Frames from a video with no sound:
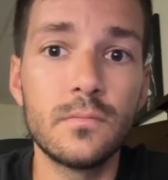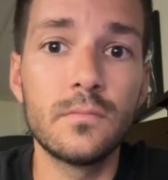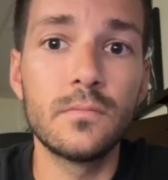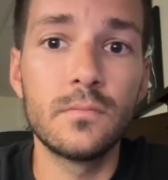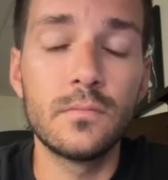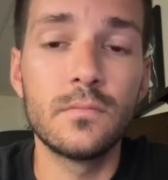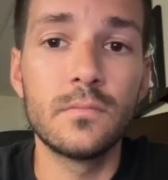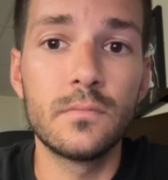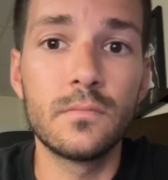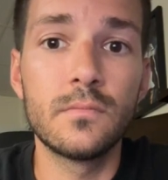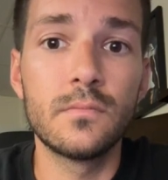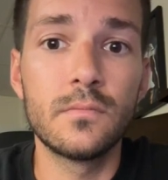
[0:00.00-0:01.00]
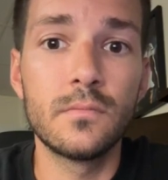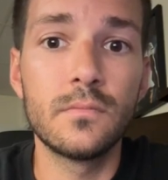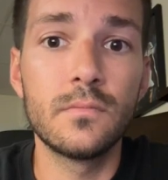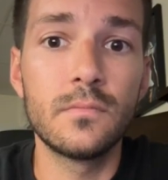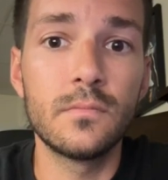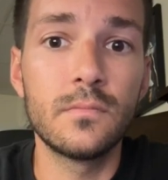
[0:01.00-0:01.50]

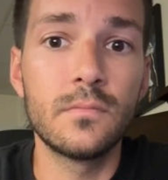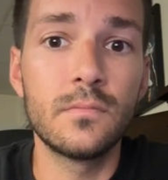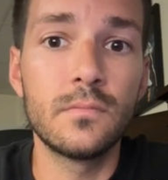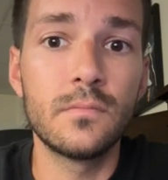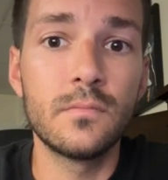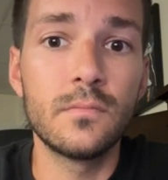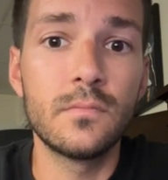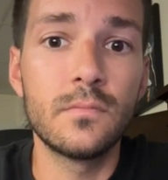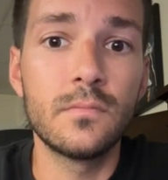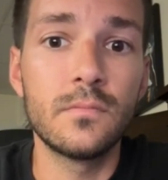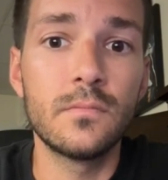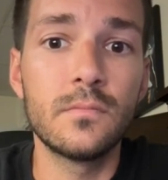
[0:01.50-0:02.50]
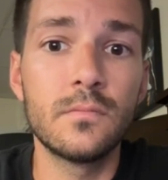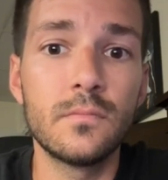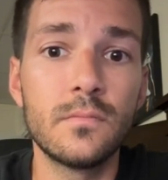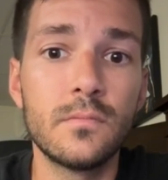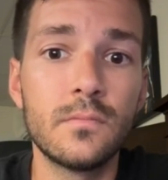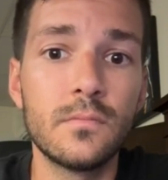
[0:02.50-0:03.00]

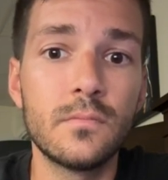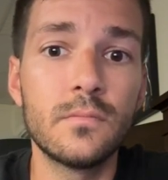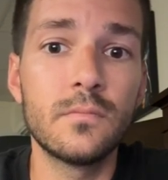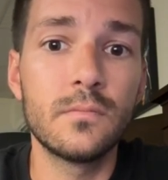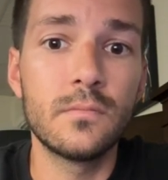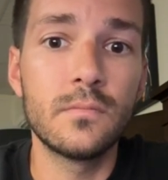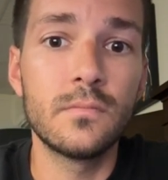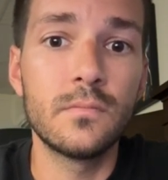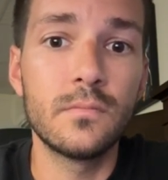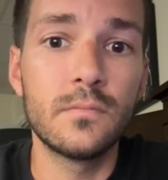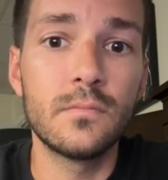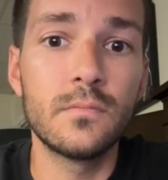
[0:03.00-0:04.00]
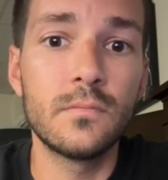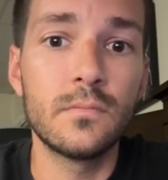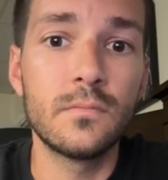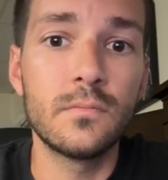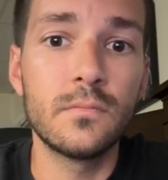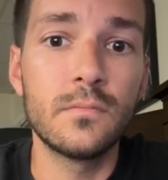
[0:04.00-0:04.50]

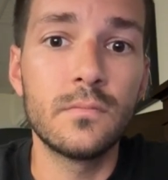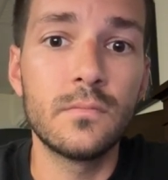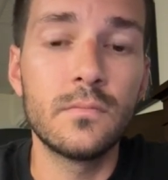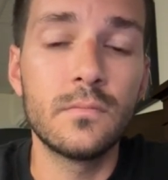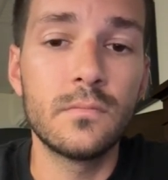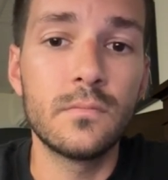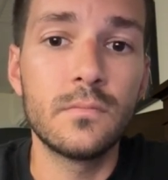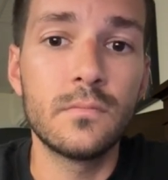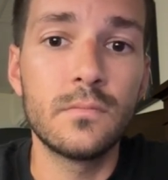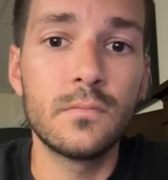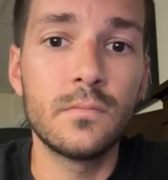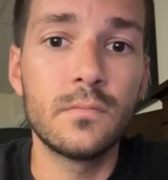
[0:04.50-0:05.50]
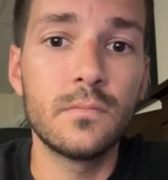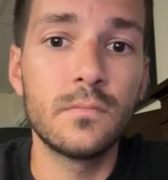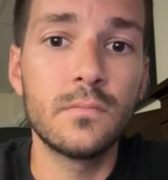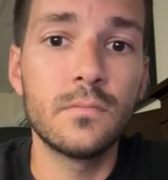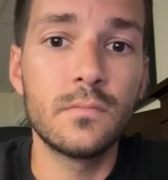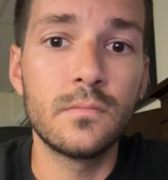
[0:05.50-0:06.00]

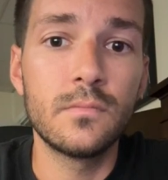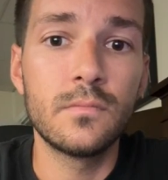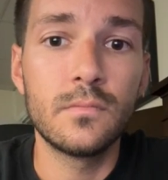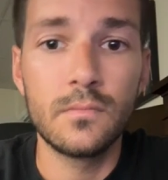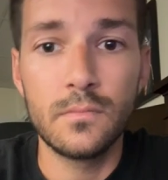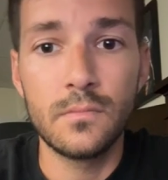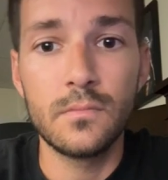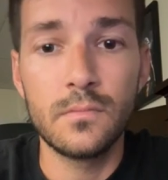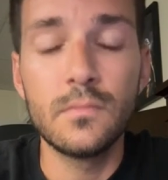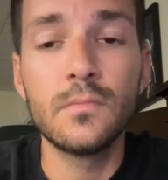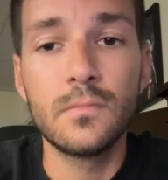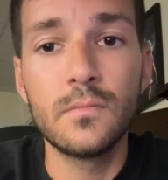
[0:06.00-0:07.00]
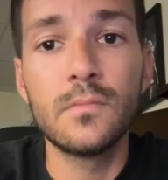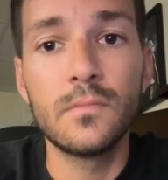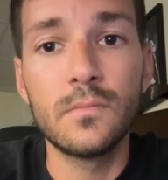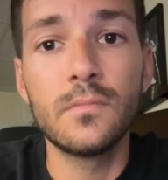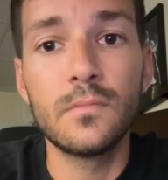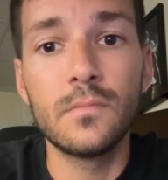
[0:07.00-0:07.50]

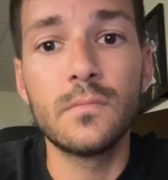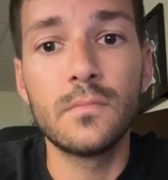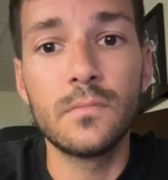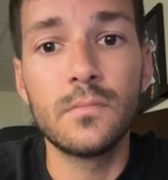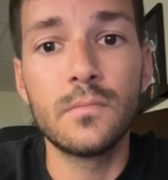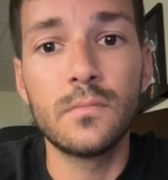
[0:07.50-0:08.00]
The person shown says nothing.